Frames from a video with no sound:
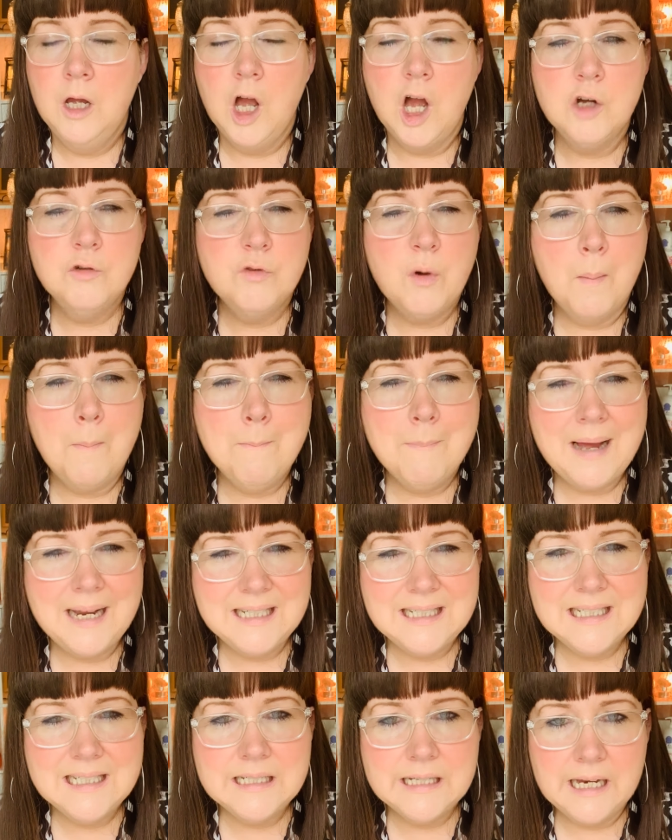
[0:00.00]
a
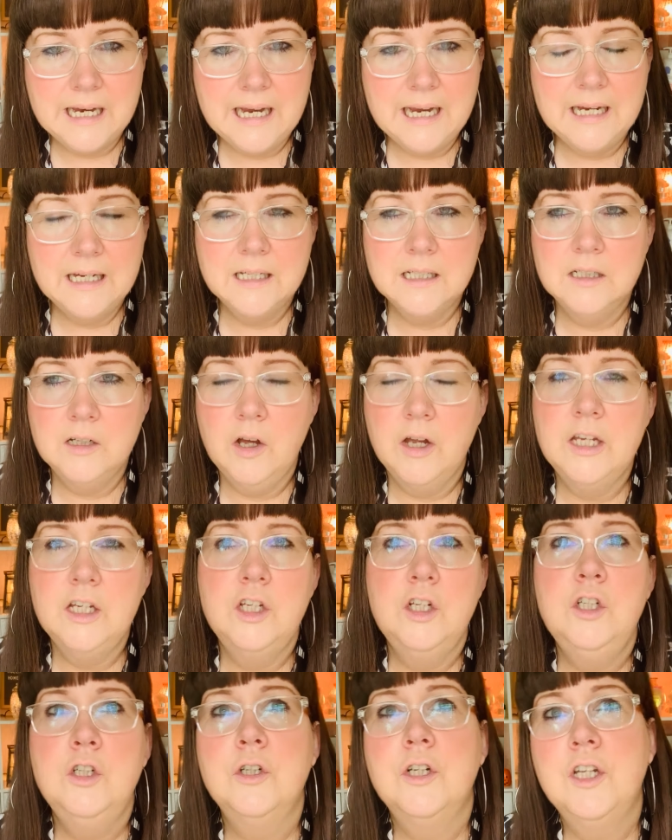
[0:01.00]
romantic, like
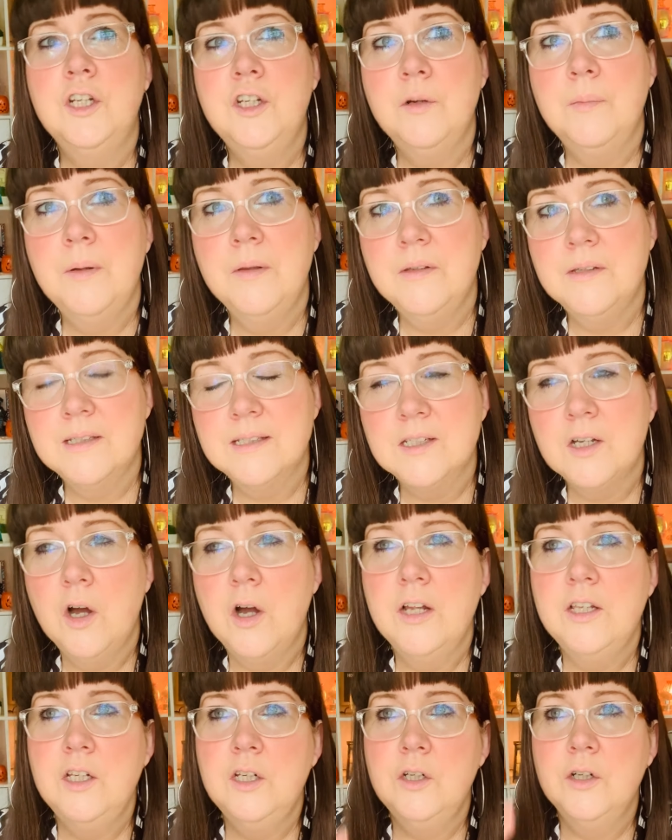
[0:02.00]
you're looking up at the sky and you're